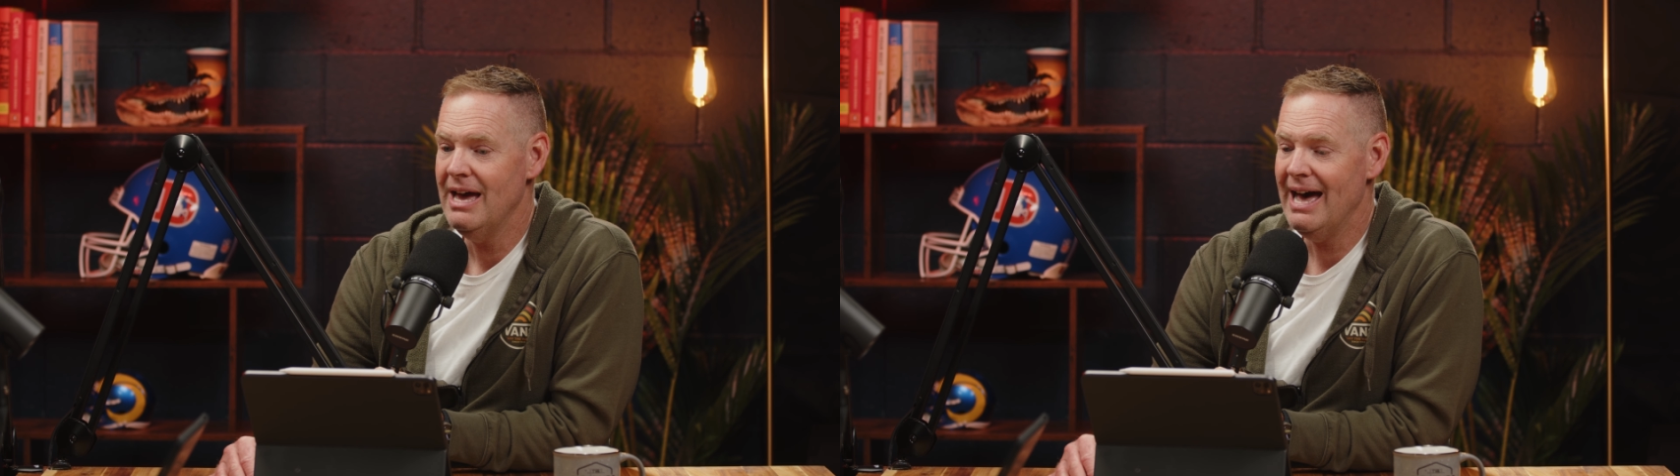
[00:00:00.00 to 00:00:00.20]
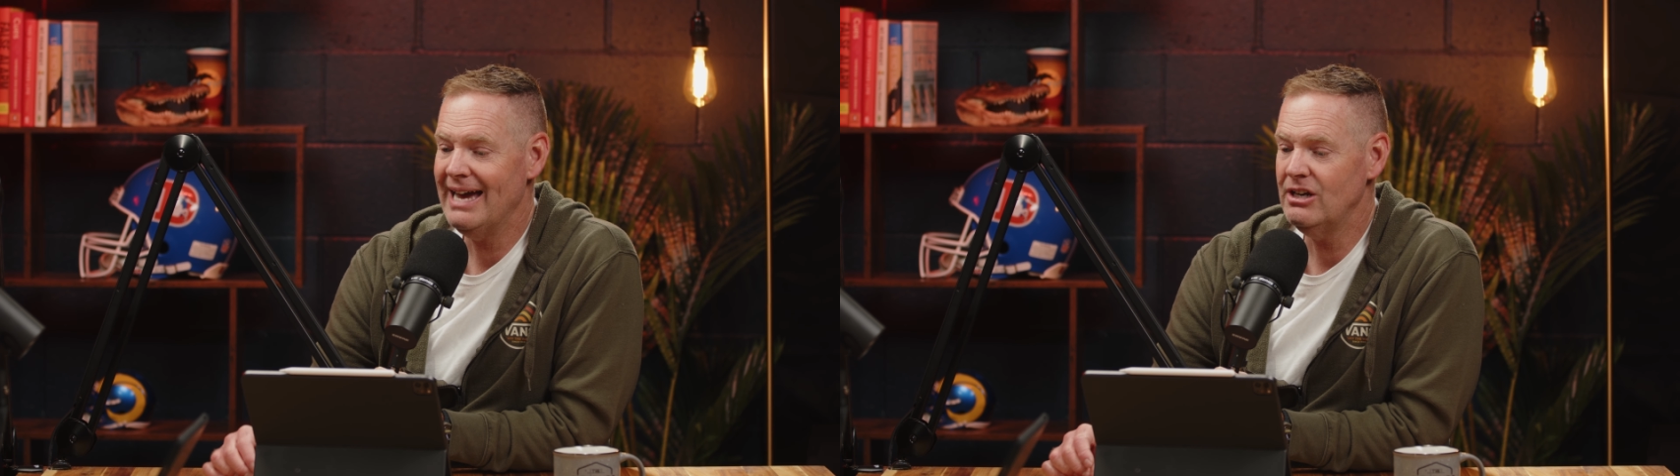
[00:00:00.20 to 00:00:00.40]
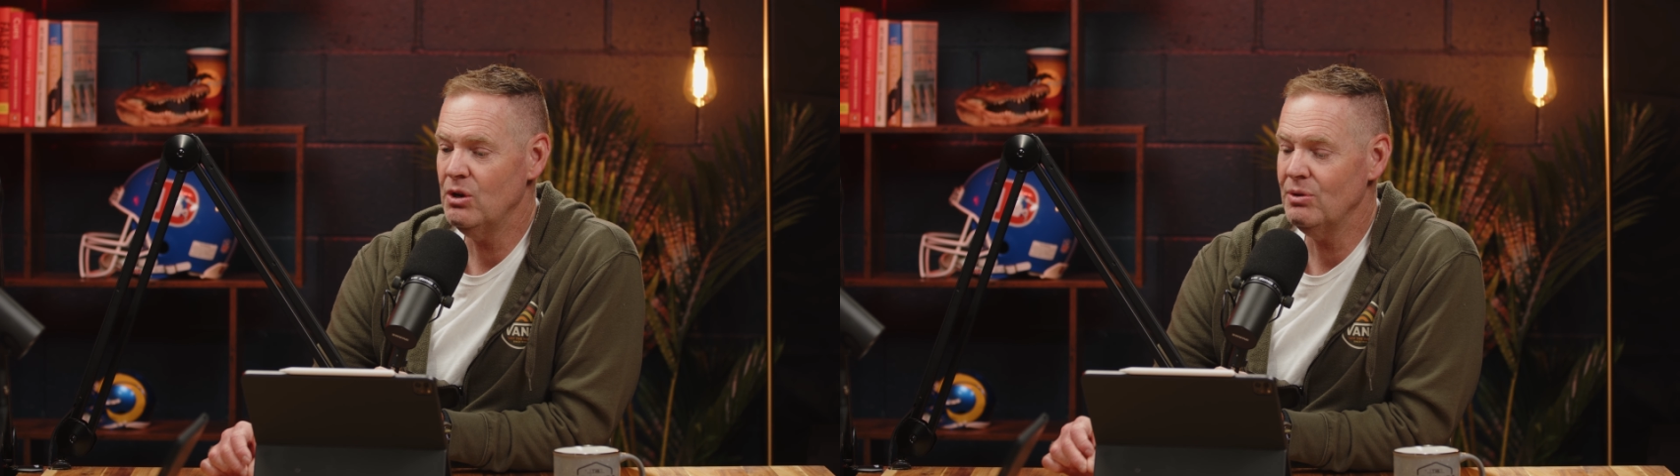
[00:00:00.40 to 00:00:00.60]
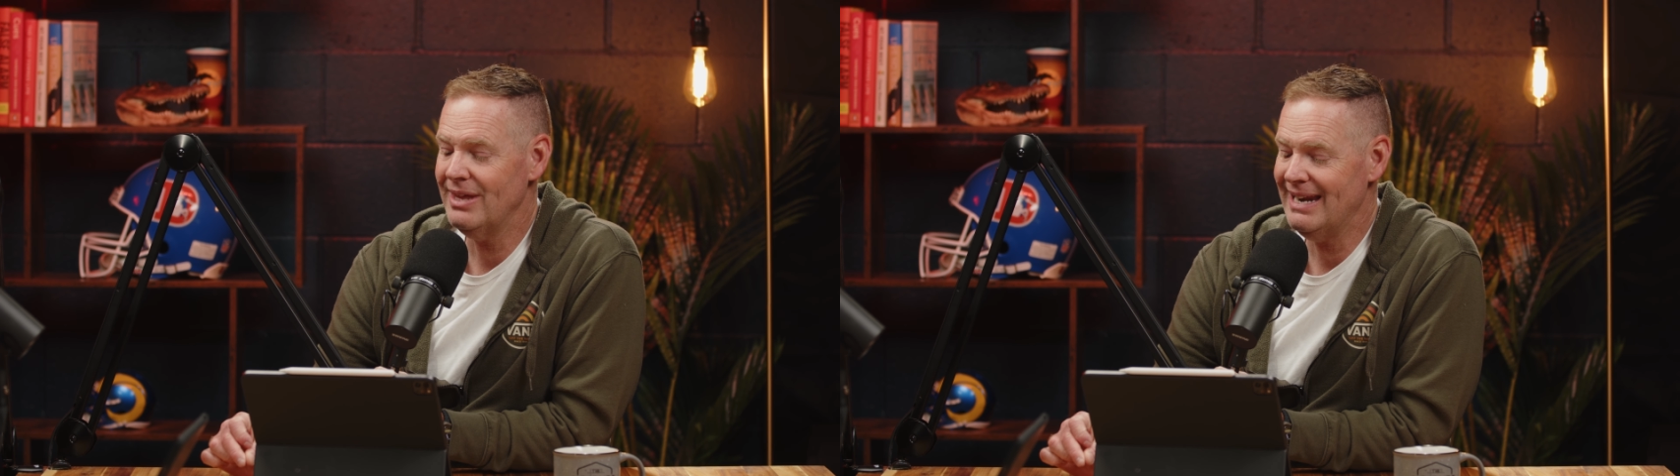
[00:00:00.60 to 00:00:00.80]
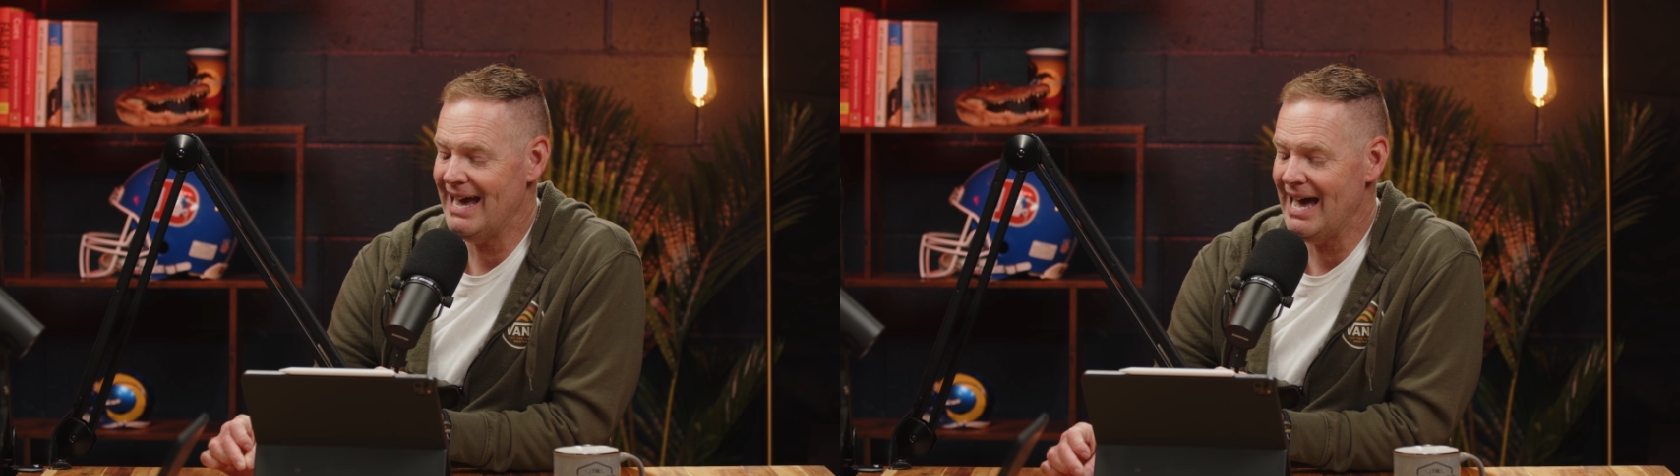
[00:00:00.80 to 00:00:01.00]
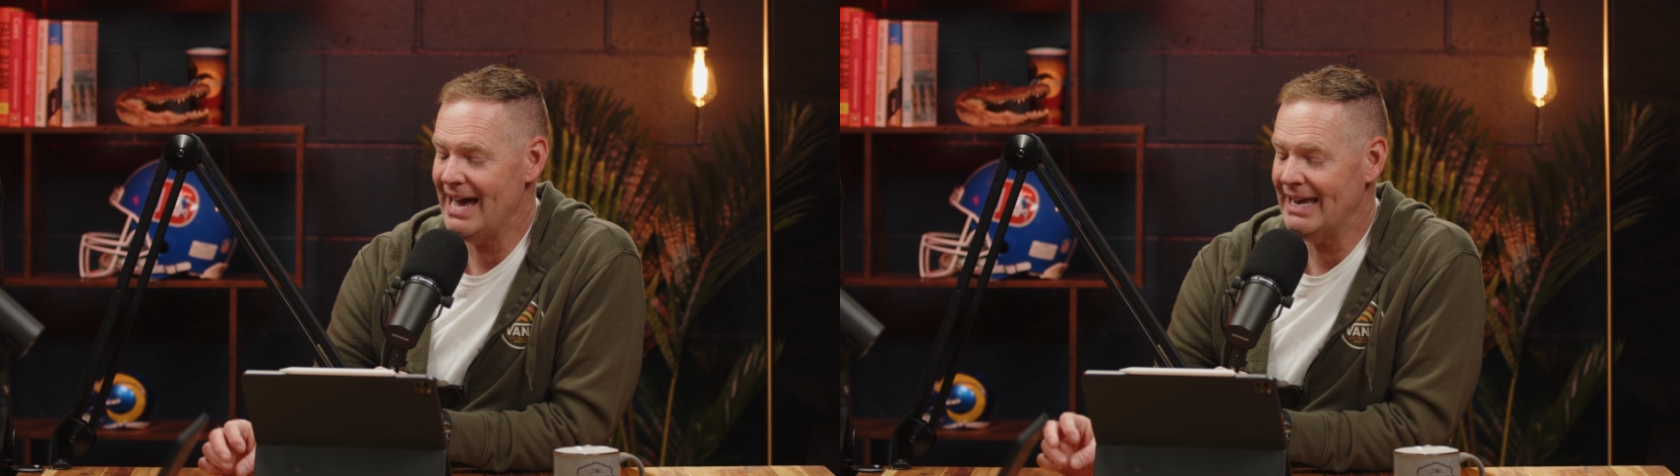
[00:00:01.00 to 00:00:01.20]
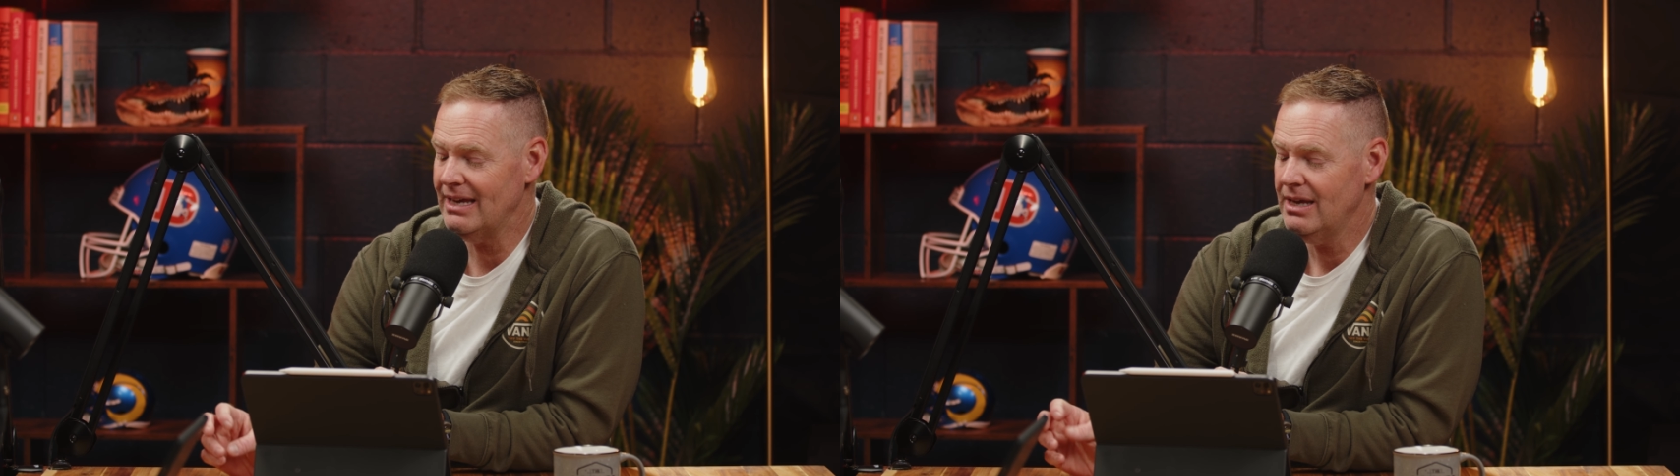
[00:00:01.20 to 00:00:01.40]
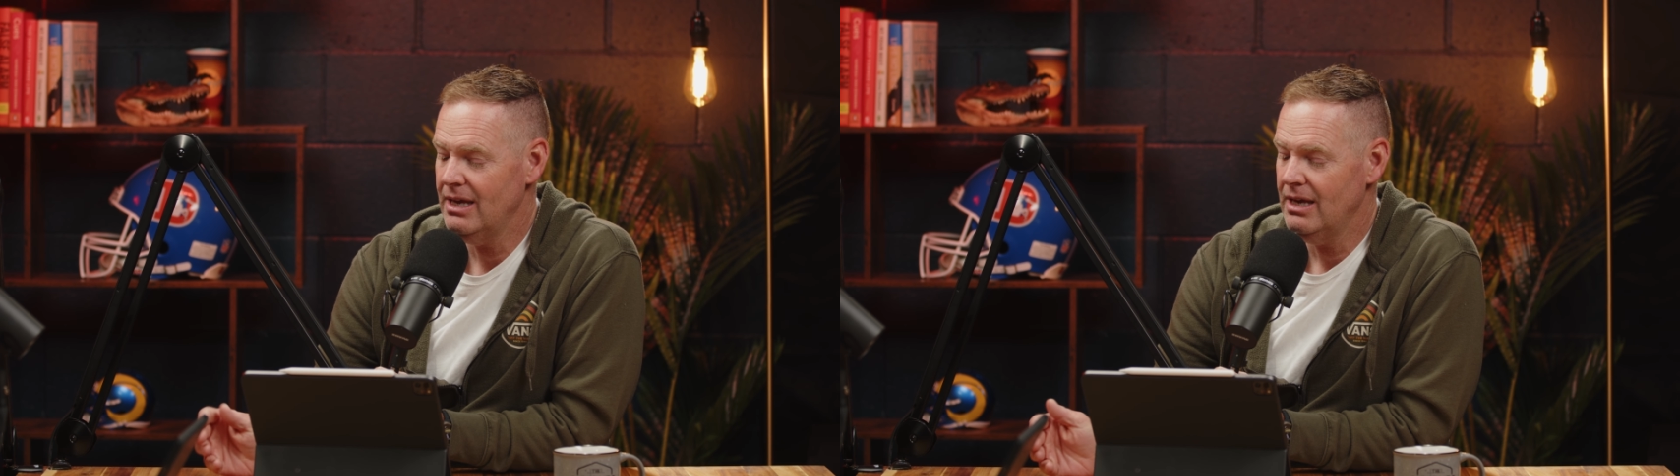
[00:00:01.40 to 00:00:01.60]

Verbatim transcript: I know that I